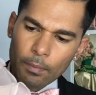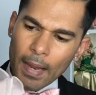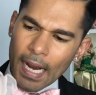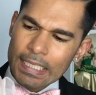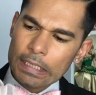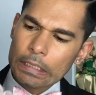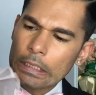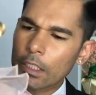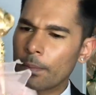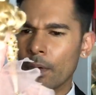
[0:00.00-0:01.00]
The back is a
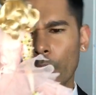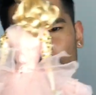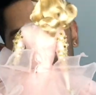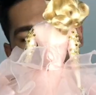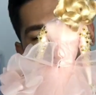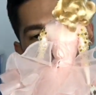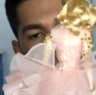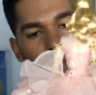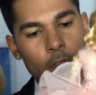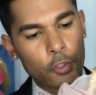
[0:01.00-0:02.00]
little bit weird and
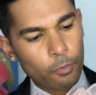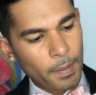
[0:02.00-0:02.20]
like the two